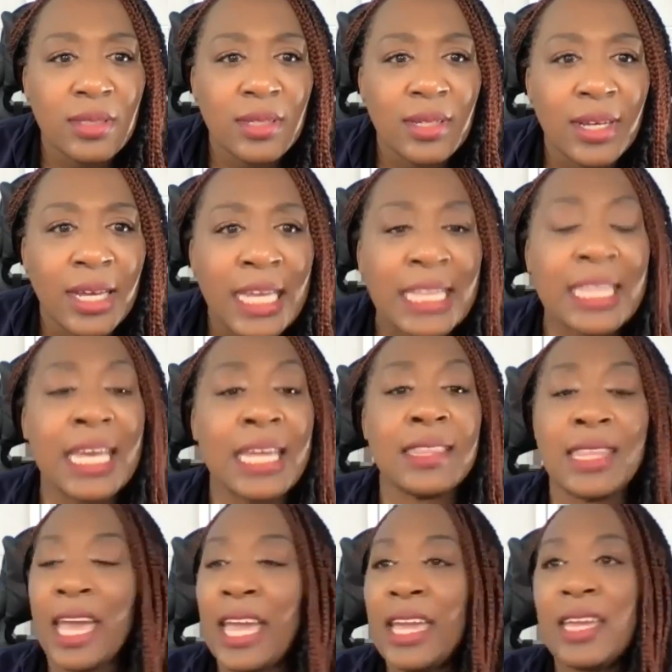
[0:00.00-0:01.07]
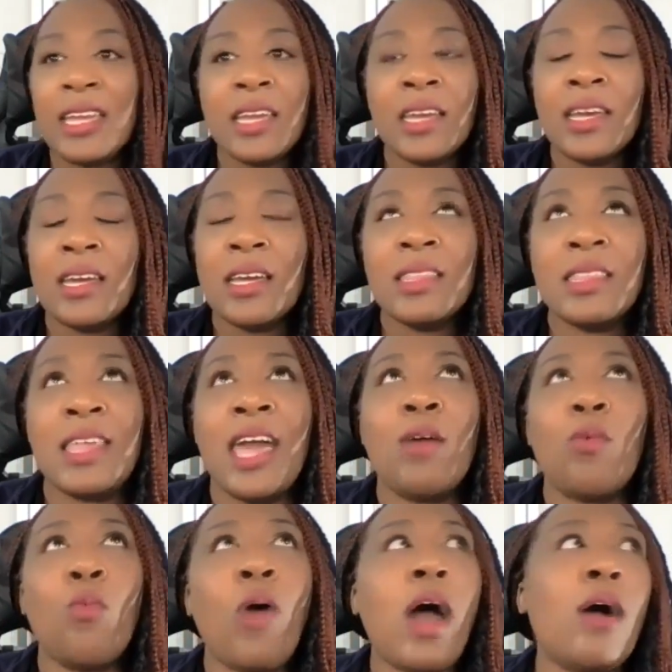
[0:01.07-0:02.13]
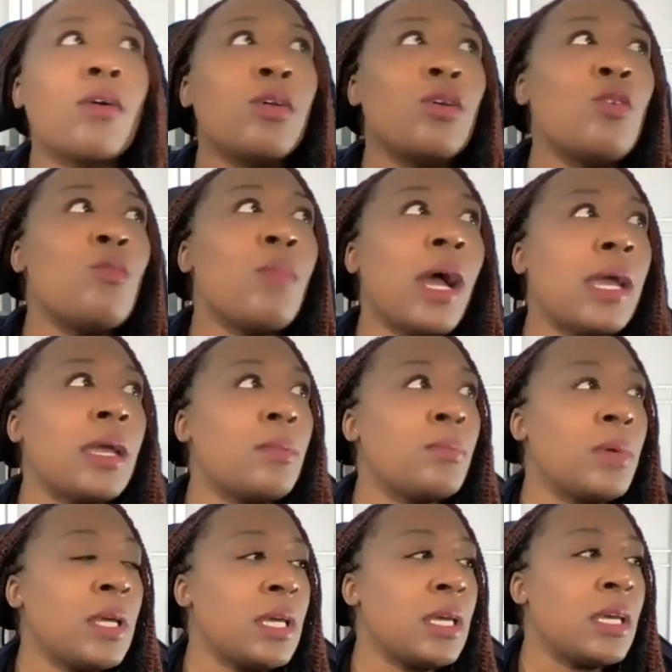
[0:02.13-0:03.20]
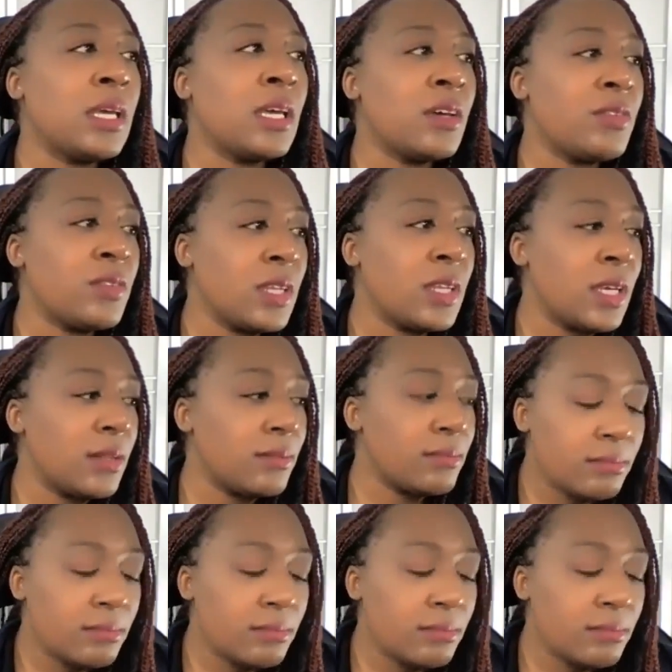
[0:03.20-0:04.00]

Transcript: Mm-hmm. That while you might be gifted,